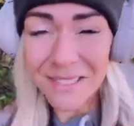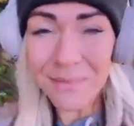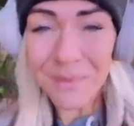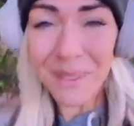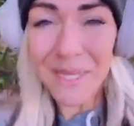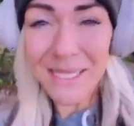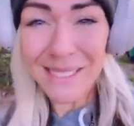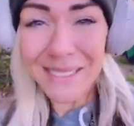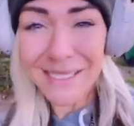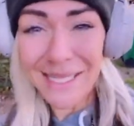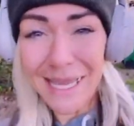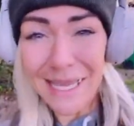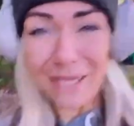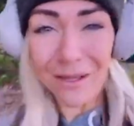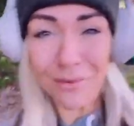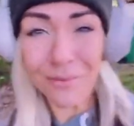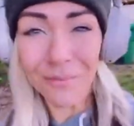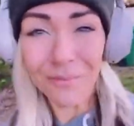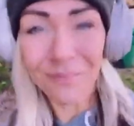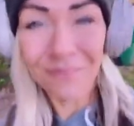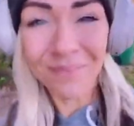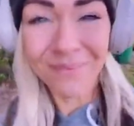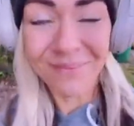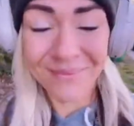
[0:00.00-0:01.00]
to me is like
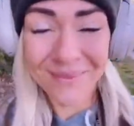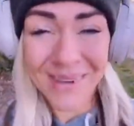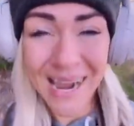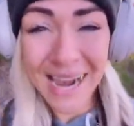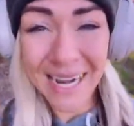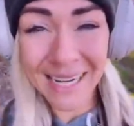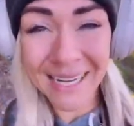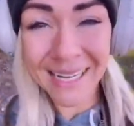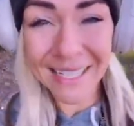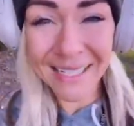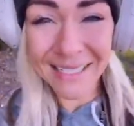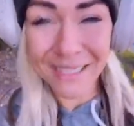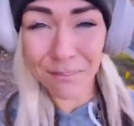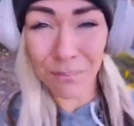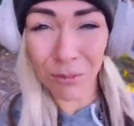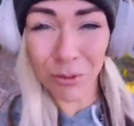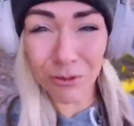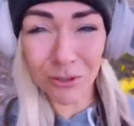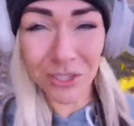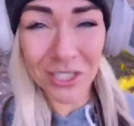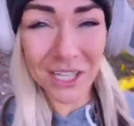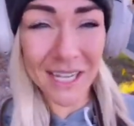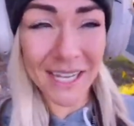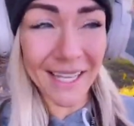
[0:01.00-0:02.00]
90s
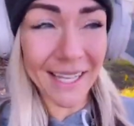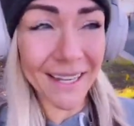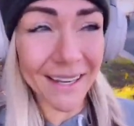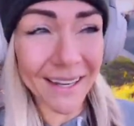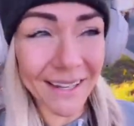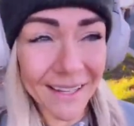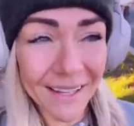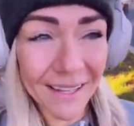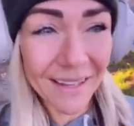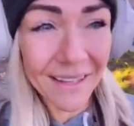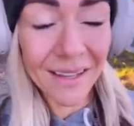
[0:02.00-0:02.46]
bullshit.